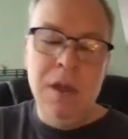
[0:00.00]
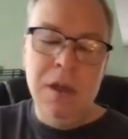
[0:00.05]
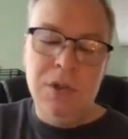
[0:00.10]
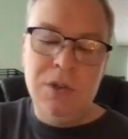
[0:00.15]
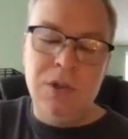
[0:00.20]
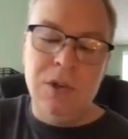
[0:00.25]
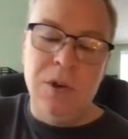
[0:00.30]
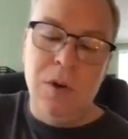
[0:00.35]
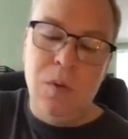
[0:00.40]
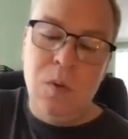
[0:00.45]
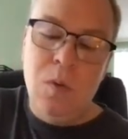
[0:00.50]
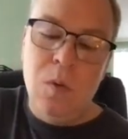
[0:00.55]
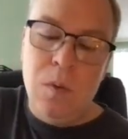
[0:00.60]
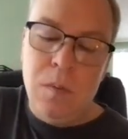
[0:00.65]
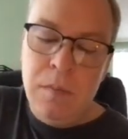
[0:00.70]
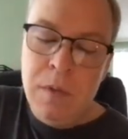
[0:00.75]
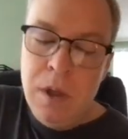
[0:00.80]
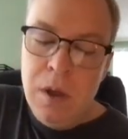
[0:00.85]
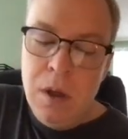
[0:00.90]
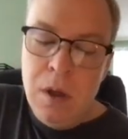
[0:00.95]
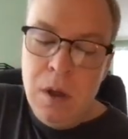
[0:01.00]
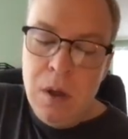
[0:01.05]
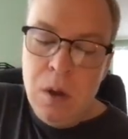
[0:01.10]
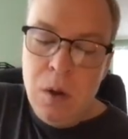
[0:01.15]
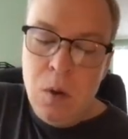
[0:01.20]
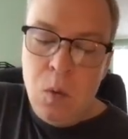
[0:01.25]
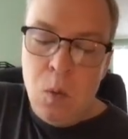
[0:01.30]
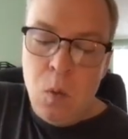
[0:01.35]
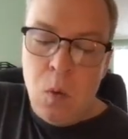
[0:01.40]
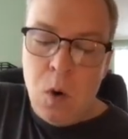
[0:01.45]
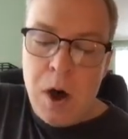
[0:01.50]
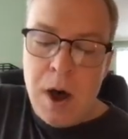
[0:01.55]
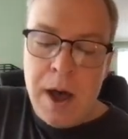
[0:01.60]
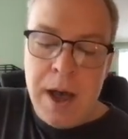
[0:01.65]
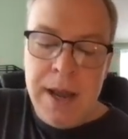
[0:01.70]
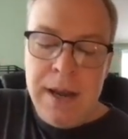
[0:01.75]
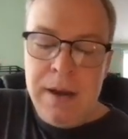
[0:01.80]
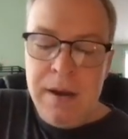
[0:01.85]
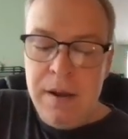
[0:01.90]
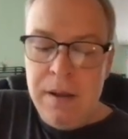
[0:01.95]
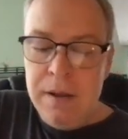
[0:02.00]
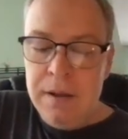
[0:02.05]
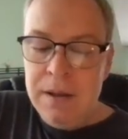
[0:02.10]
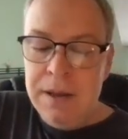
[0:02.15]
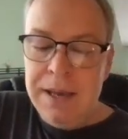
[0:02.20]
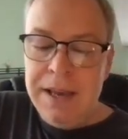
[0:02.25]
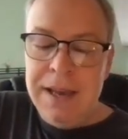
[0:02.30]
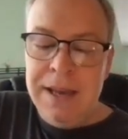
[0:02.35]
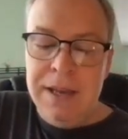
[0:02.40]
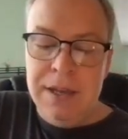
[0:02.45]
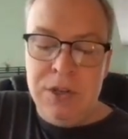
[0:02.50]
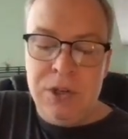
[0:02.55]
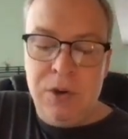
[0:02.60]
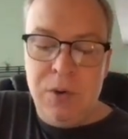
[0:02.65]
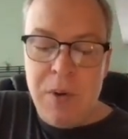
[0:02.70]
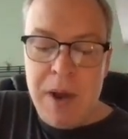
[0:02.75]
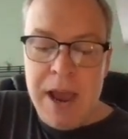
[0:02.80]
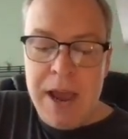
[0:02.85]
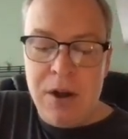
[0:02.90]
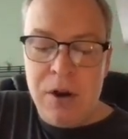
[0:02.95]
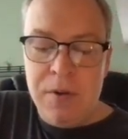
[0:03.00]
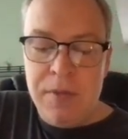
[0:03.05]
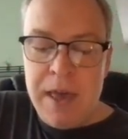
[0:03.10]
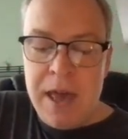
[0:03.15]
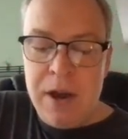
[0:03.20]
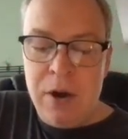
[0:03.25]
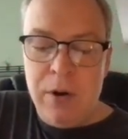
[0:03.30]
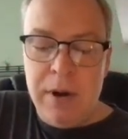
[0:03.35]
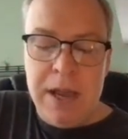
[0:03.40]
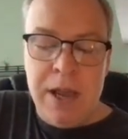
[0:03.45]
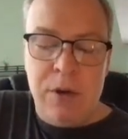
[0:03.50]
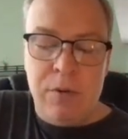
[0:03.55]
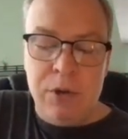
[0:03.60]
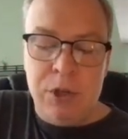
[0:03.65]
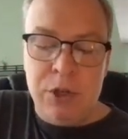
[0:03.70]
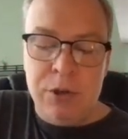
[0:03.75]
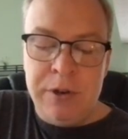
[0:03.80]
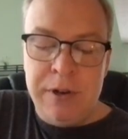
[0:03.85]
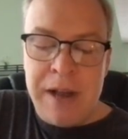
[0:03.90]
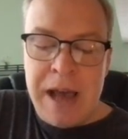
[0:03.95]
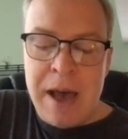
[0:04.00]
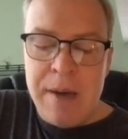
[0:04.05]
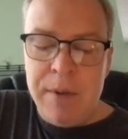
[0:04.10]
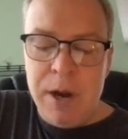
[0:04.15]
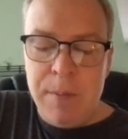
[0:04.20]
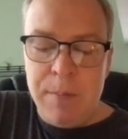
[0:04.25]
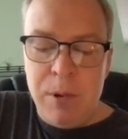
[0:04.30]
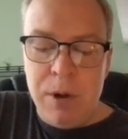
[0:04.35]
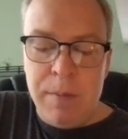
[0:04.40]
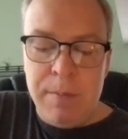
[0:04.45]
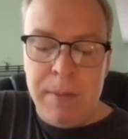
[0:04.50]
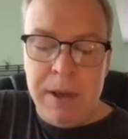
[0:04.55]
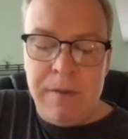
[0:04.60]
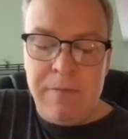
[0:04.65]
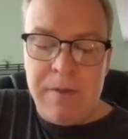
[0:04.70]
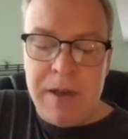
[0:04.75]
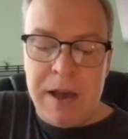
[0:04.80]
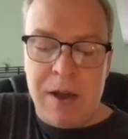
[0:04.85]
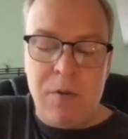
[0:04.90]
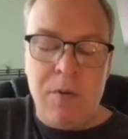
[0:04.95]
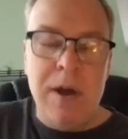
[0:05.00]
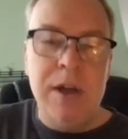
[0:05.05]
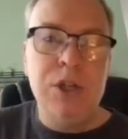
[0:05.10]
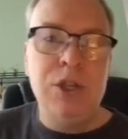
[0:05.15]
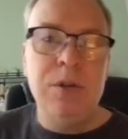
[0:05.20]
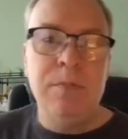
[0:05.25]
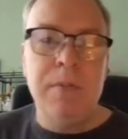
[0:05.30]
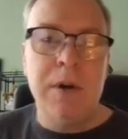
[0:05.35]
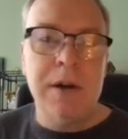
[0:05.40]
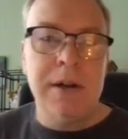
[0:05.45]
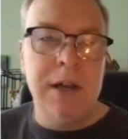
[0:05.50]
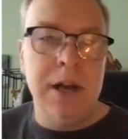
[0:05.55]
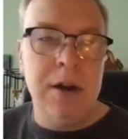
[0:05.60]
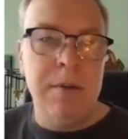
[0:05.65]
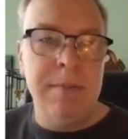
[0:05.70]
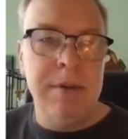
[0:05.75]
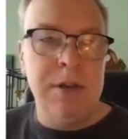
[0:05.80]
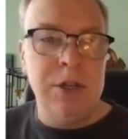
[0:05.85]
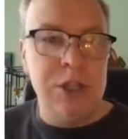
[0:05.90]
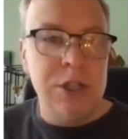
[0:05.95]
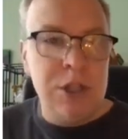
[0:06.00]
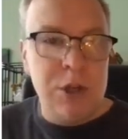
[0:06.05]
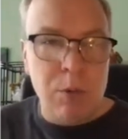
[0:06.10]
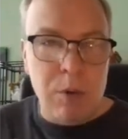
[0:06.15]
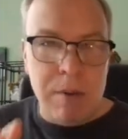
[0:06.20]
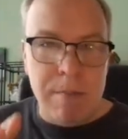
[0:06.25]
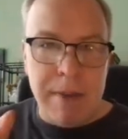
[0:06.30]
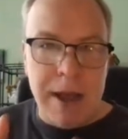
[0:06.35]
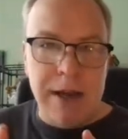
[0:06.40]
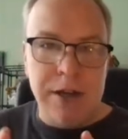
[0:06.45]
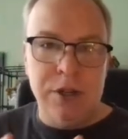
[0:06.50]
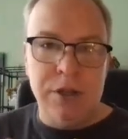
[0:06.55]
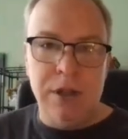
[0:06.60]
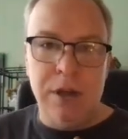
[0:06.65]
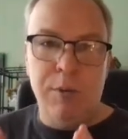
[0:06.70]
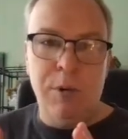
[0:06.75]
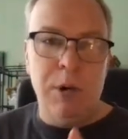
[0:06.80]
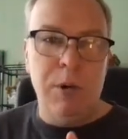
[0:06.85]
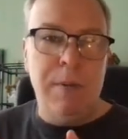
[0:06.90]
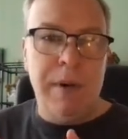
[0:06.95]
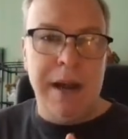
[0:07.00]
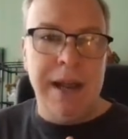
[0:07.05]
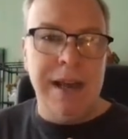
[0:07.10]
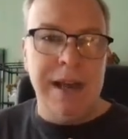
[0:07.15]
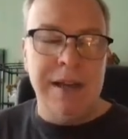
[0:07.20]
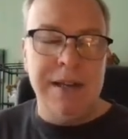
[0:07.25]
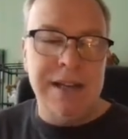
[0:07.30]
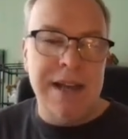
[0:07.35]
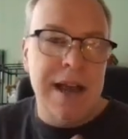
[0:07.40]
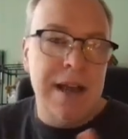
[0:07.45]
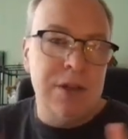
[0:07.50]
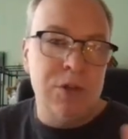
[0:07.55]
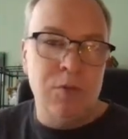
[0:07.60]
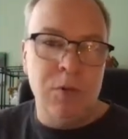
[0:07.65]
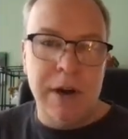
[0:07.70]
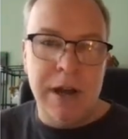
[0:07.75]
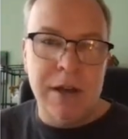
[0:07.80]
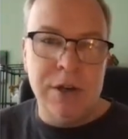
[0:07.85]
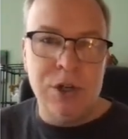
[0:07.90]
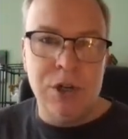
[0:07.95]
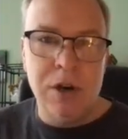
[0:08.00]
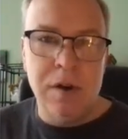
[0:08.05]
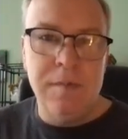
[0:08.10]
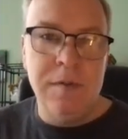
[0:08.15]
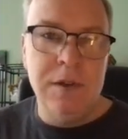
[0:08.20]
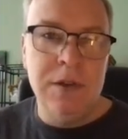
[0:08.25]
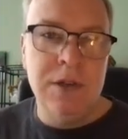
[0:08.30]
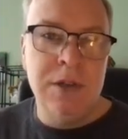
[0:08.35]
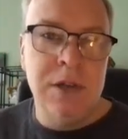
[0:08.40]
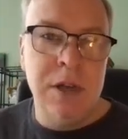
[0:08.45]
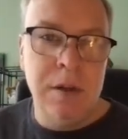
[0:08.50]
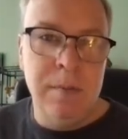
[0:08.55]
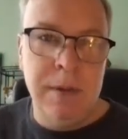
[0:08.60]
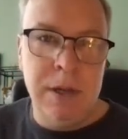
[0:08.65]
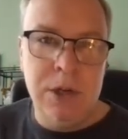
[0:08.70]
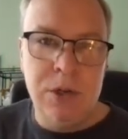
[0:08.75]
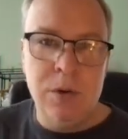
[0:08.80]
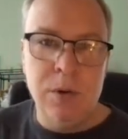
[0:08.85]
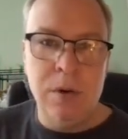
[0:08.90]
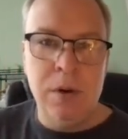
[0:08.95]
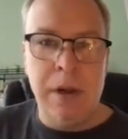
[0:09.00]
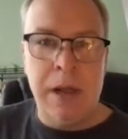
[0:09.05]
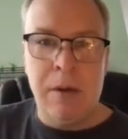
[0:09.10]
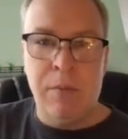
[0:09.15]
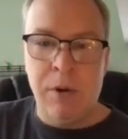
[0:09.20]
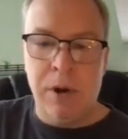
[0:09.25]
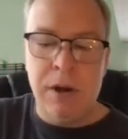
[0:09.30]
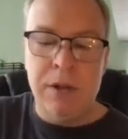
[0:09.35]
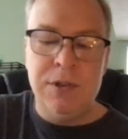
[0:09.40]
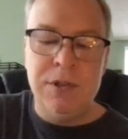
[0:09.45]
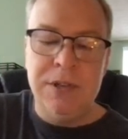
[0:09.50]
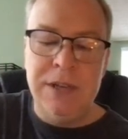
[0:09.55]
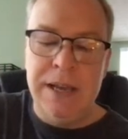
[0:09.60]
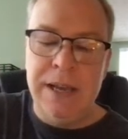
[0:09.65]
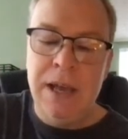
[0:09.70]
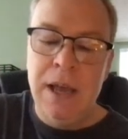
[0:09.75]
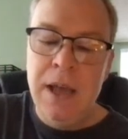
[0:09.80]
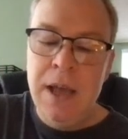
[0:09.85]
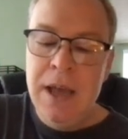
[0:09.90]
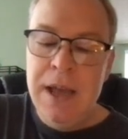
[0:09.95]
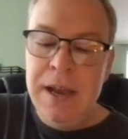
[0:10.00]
So 1 is greater than or equal to. Now I'm going to put a big fat question mark here, but just to remind you that we're running a test. We're not sure if this is going to be true or not. We're going to see.